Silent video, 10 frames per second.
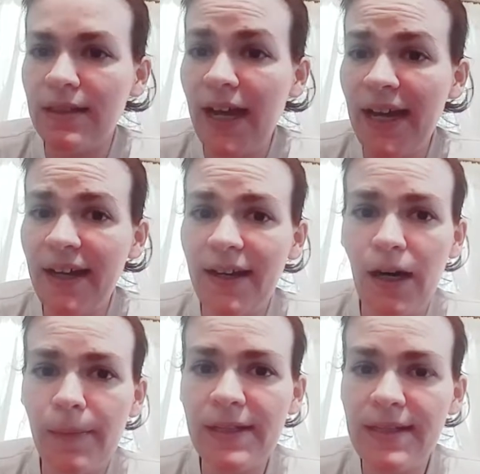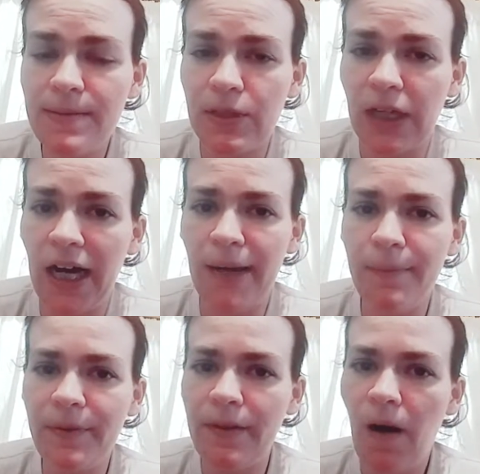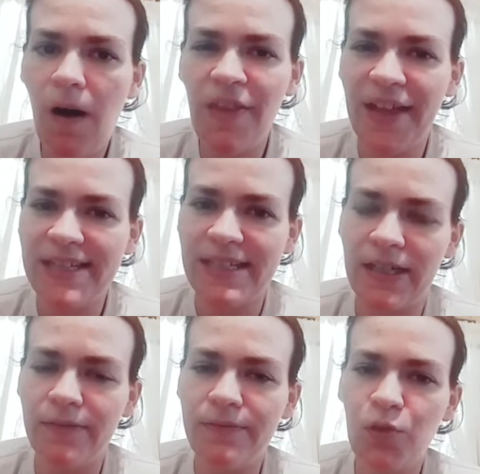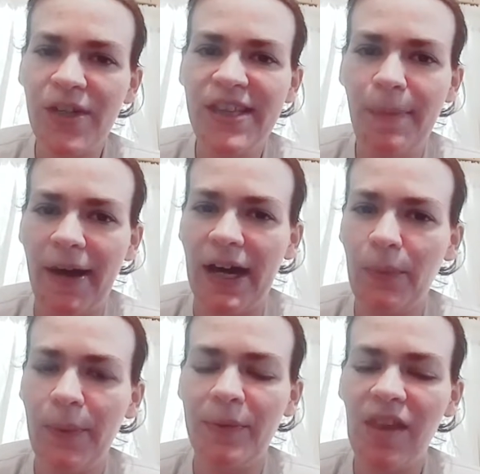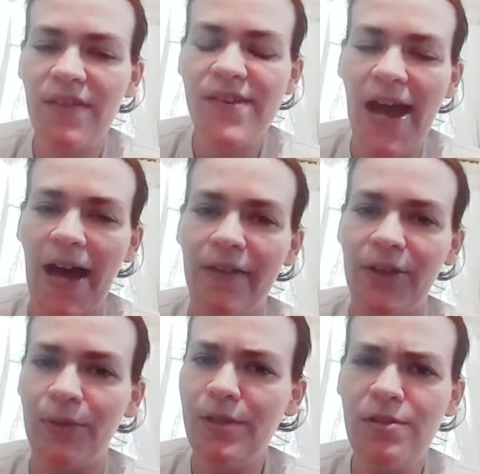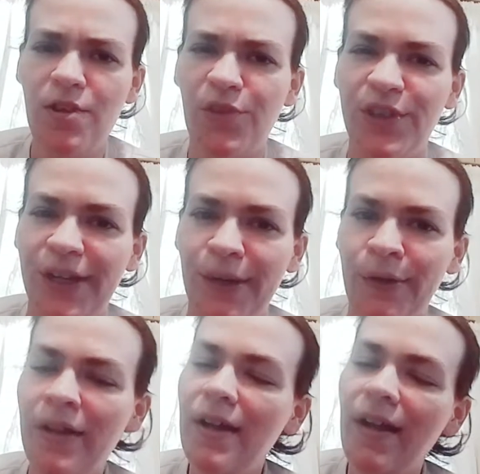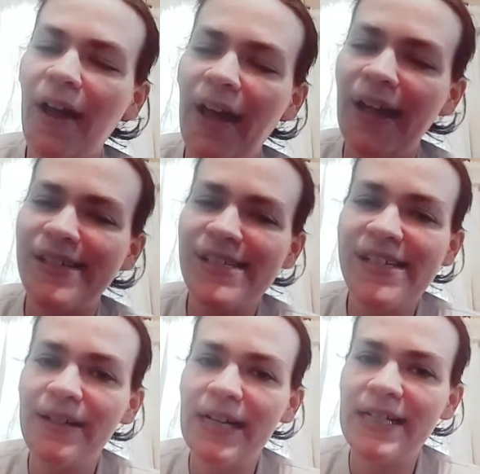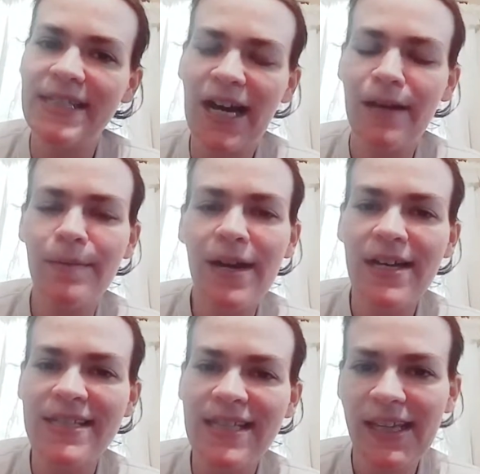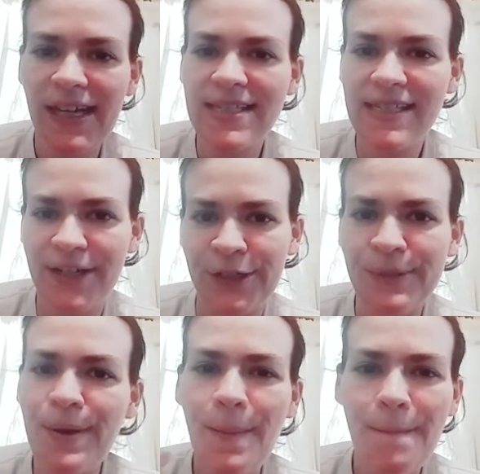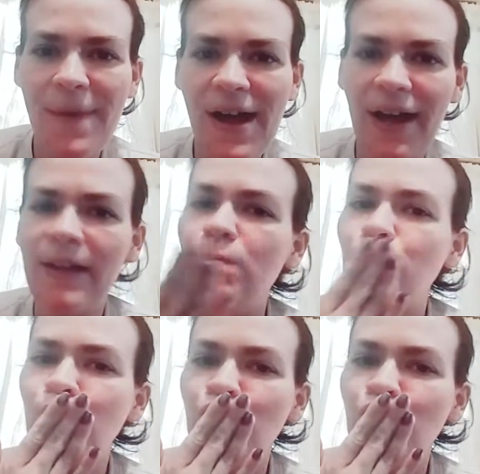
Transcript: Like, comment, subscribe, all that stuff. Join the pack. We would love to have you. You know the deal. And until next time, see you guys later. Bye.